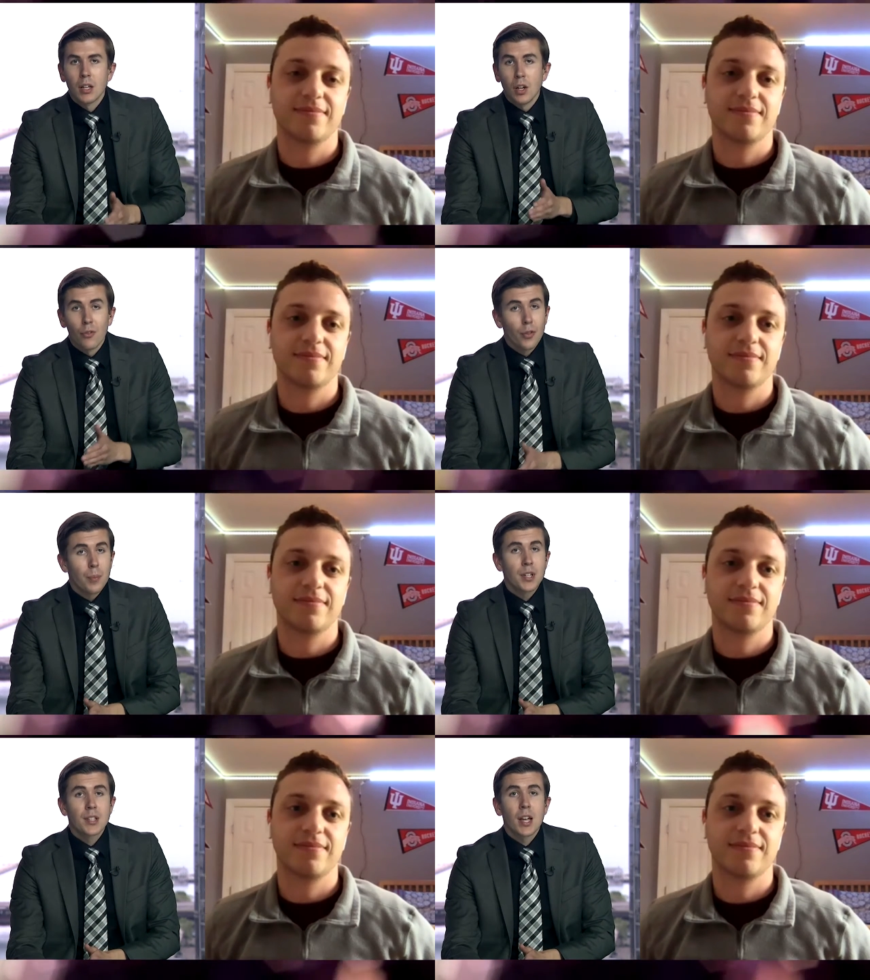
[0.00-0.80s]
Speaker 1: you know, for the
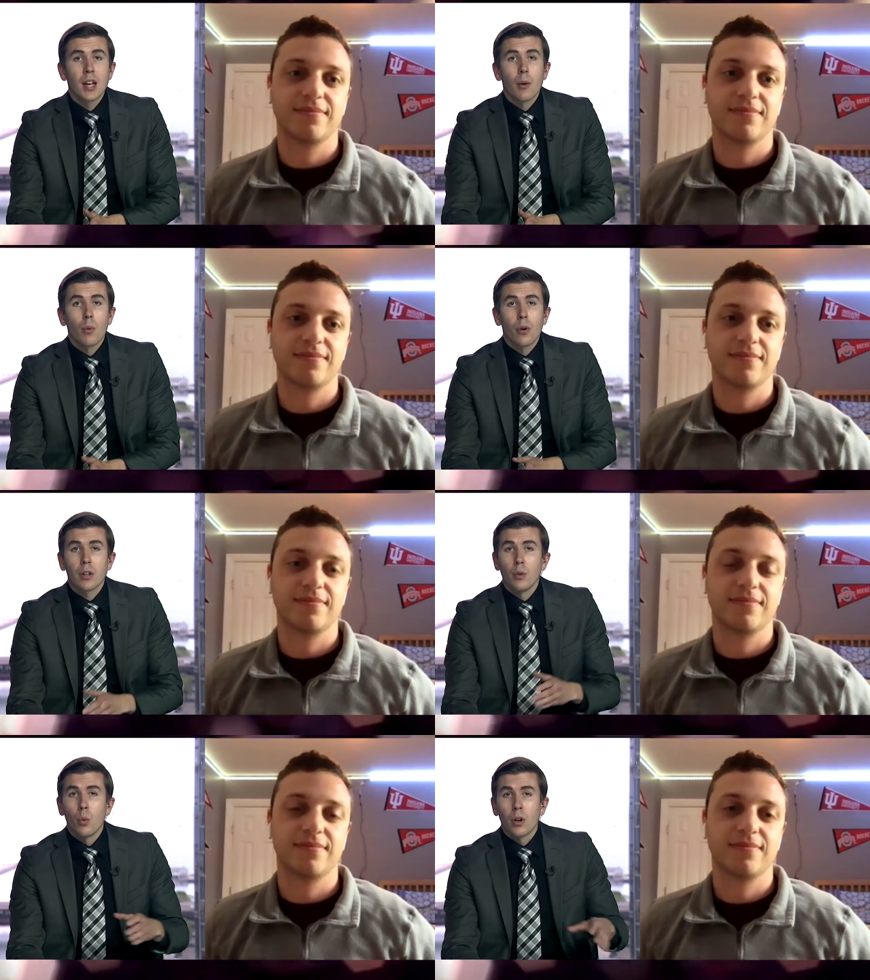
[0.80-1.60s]
Big Ten
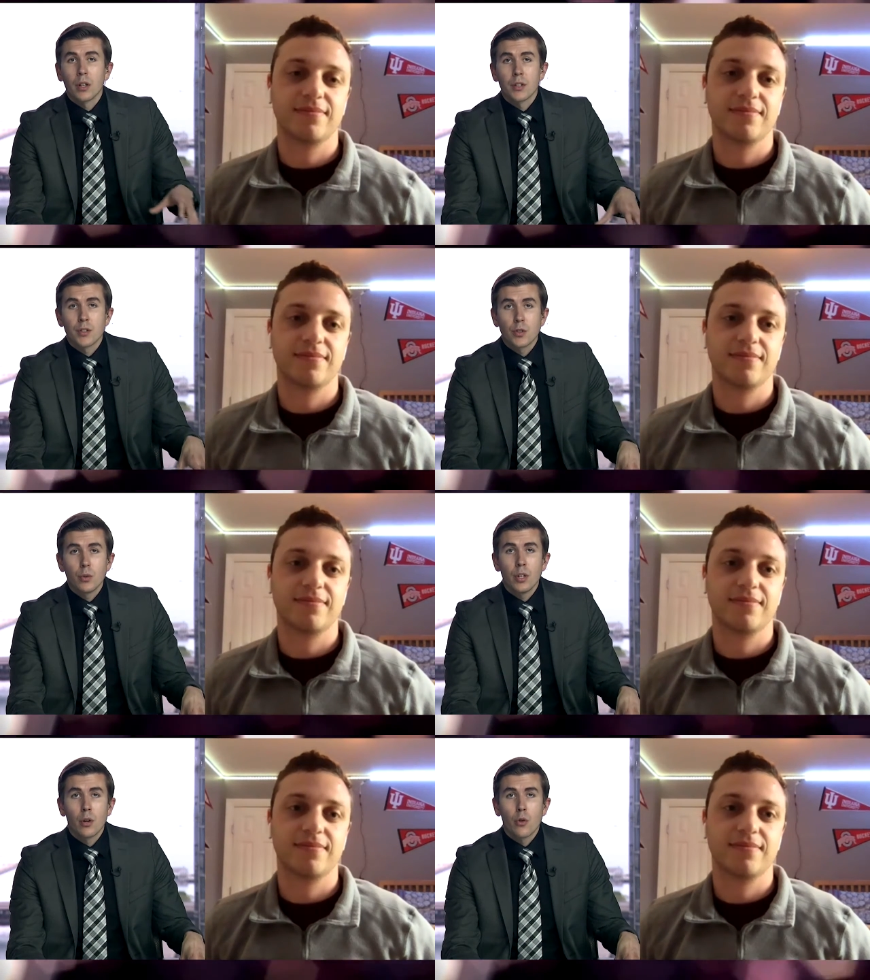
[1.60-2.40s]
Network, you work at the
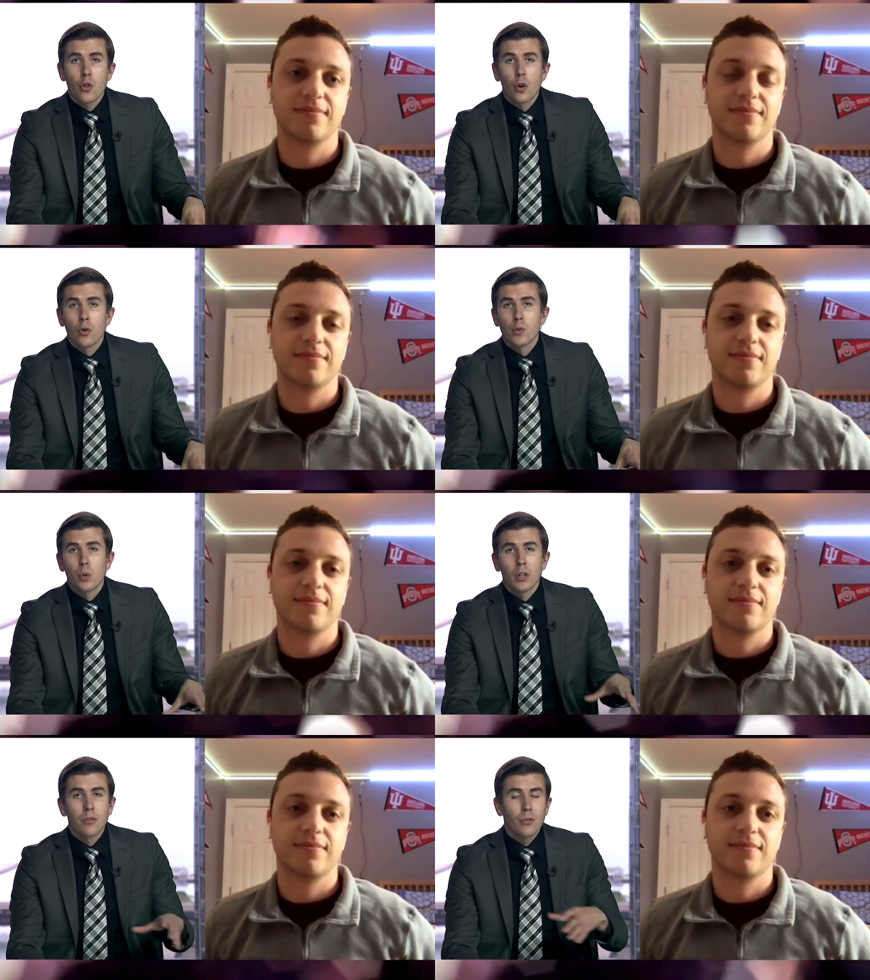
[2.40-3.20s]
studio shows,
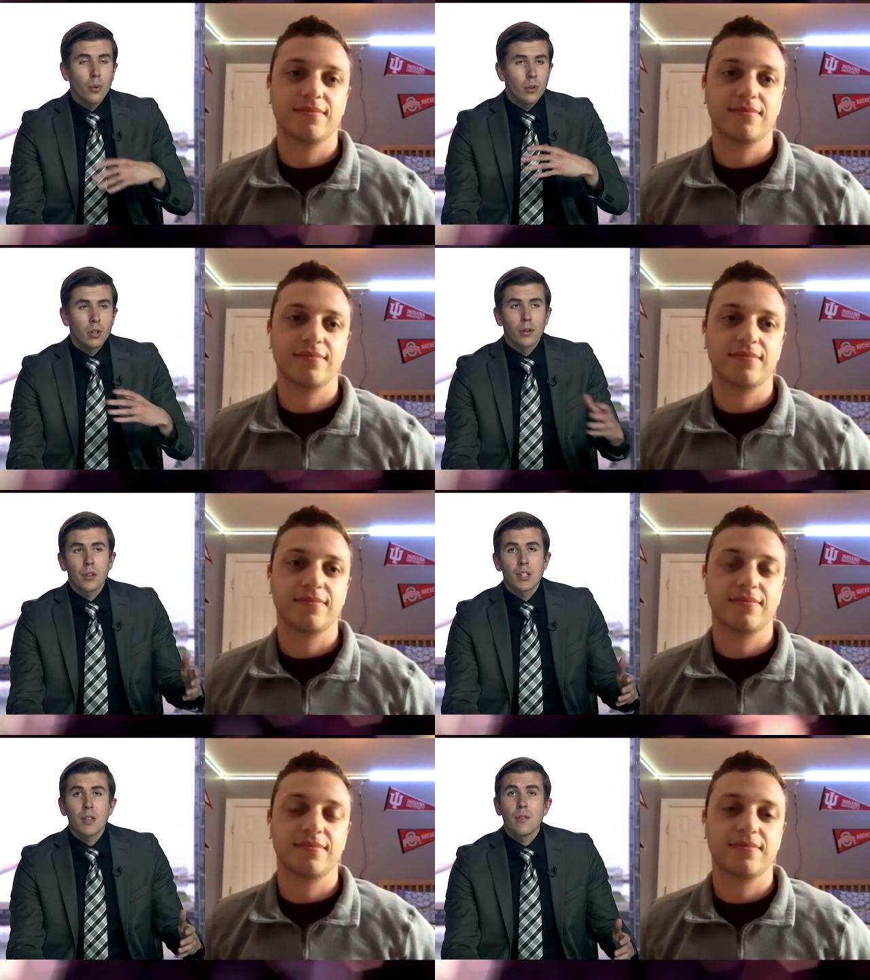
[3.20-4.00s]
working for, you know,
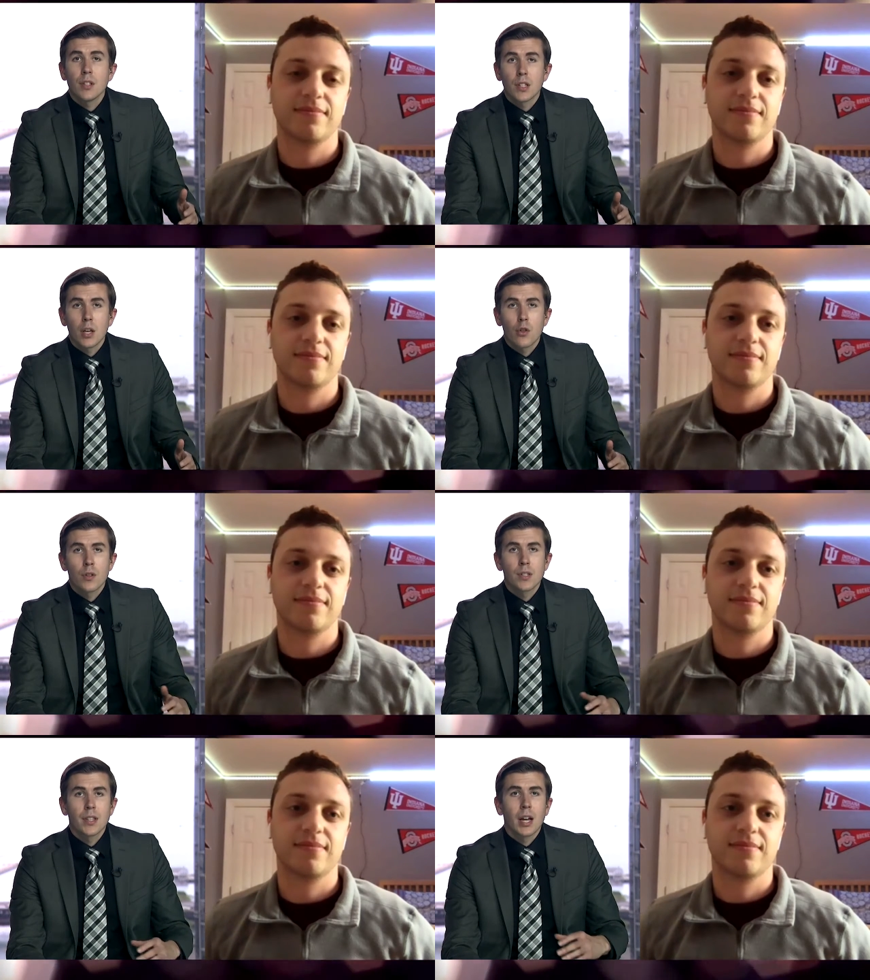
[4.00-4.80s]
the TV
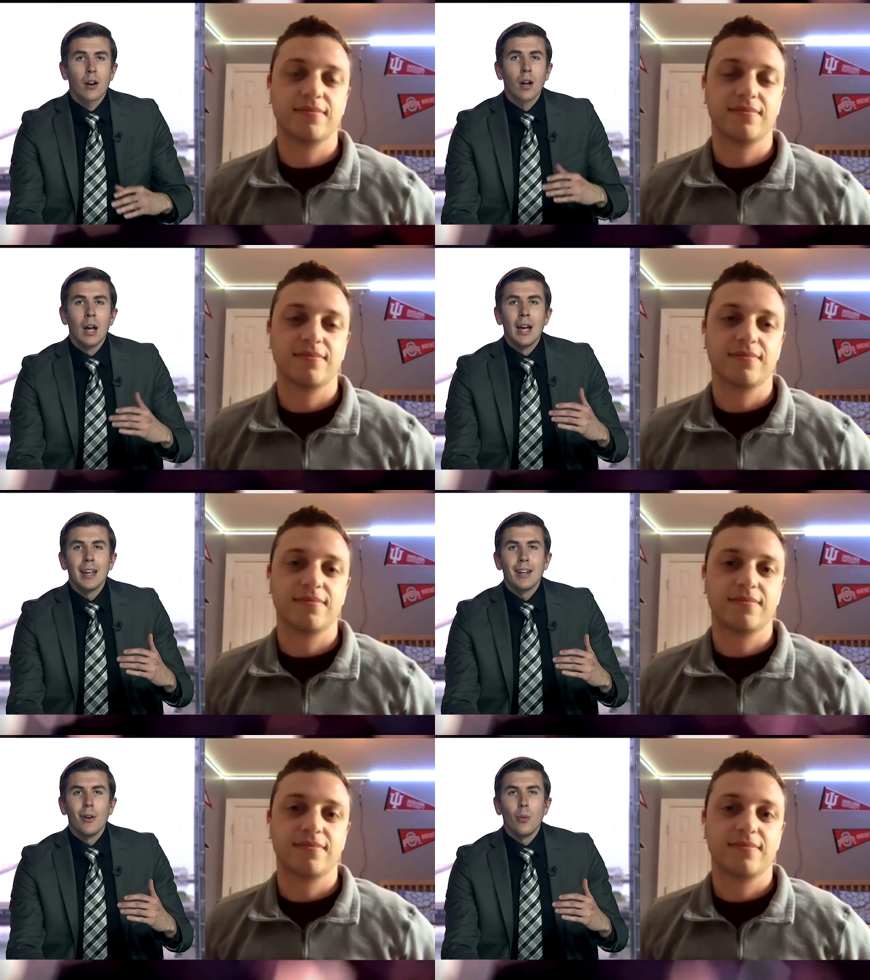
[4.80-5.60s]
stations there.
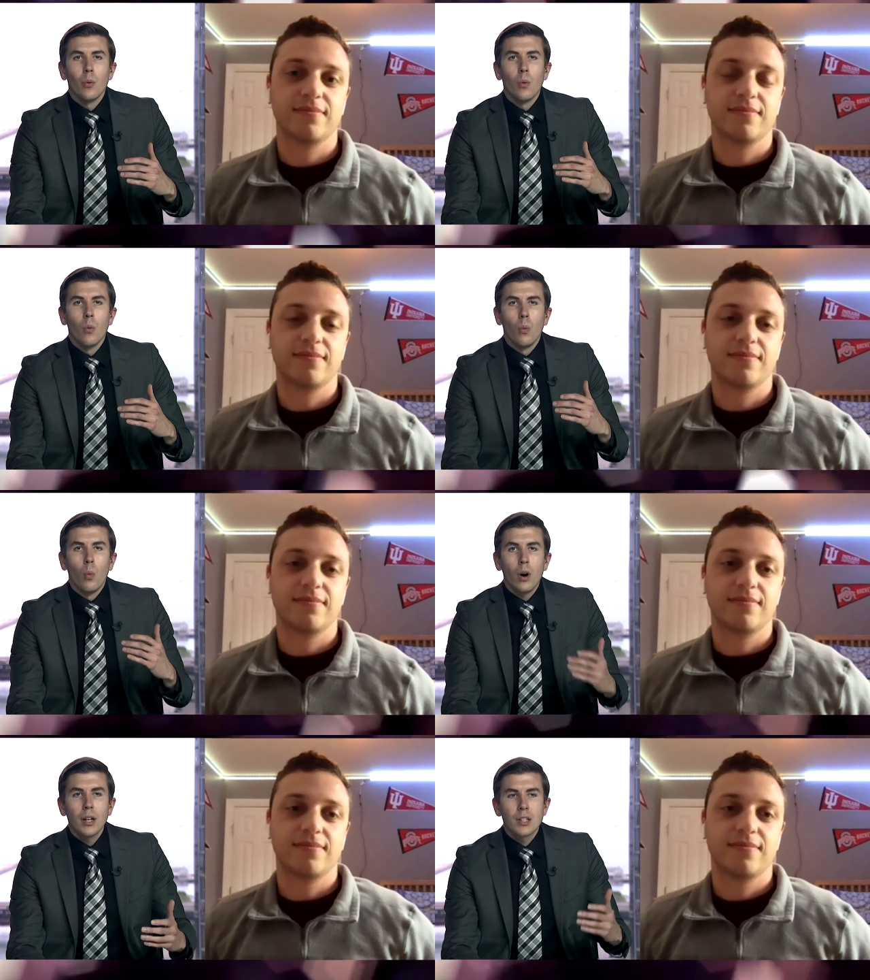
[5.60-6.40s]
You know,
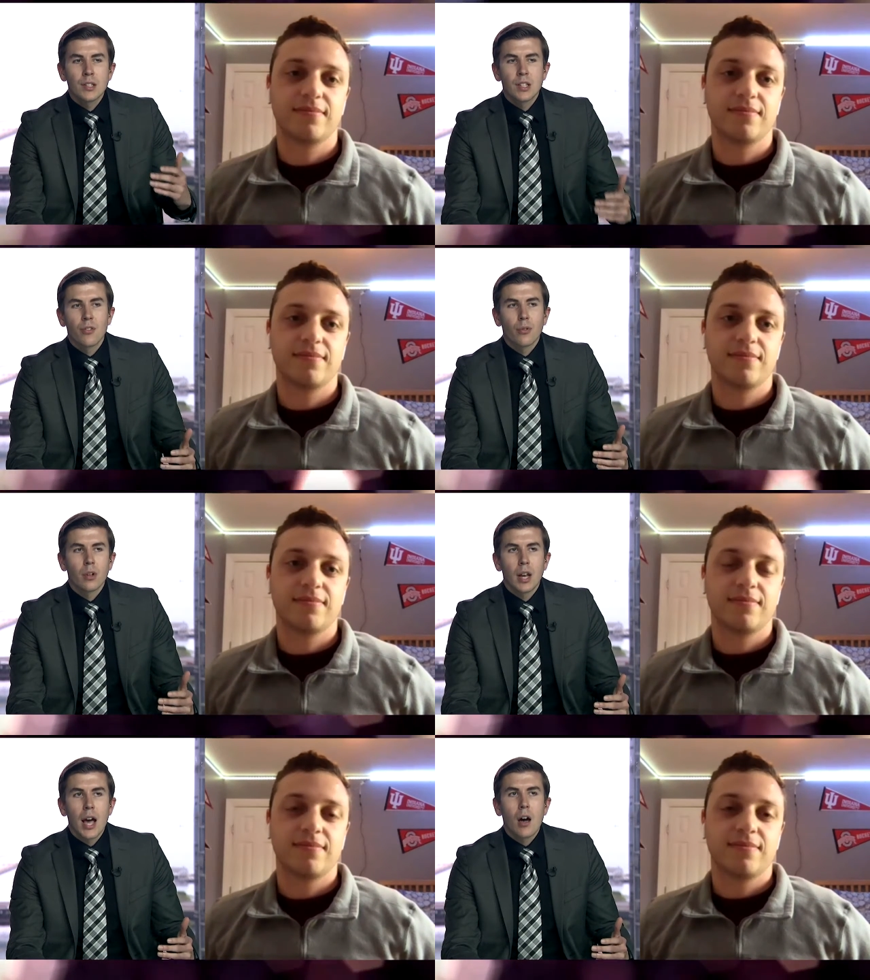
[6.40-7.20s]
what is
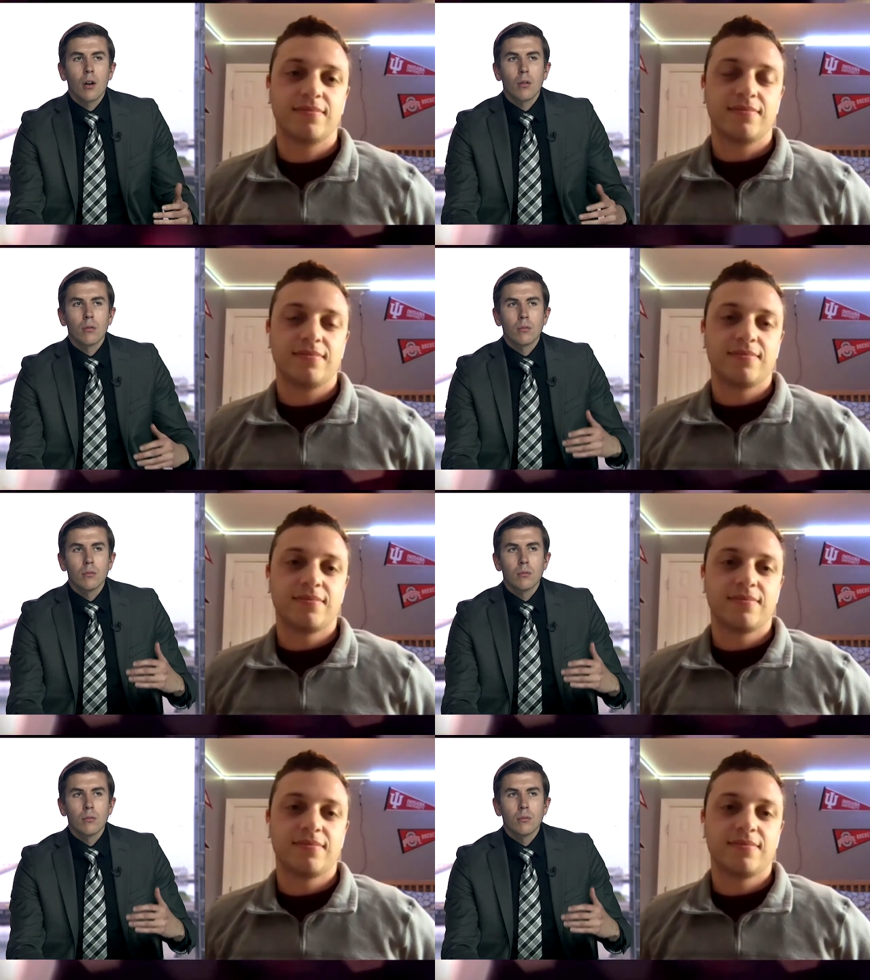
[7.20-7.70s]
different now